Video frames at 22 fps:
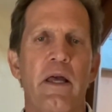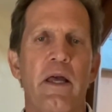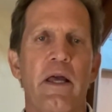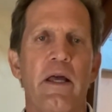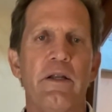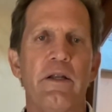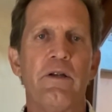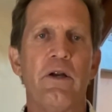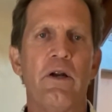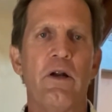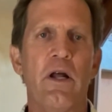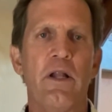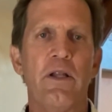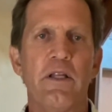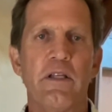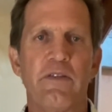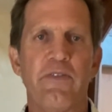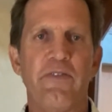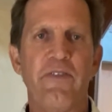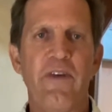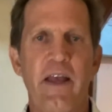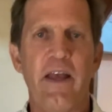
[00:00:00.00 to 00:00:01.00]
and turn on
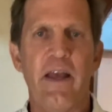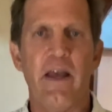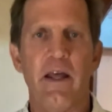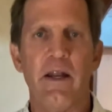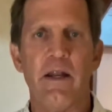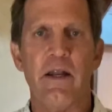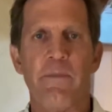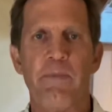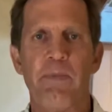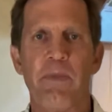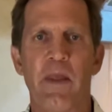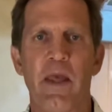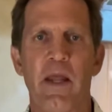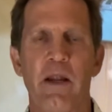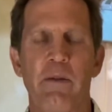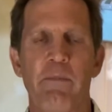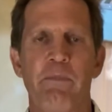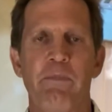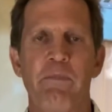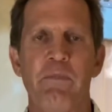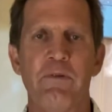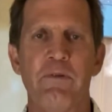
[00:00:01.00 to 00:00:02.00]
this fan, and
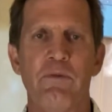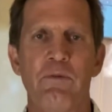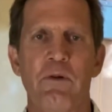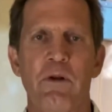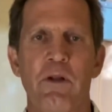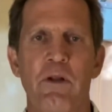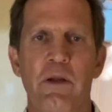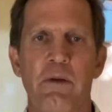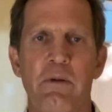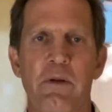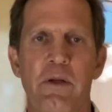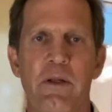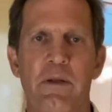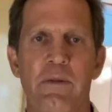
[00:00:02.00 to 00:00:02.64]
it really is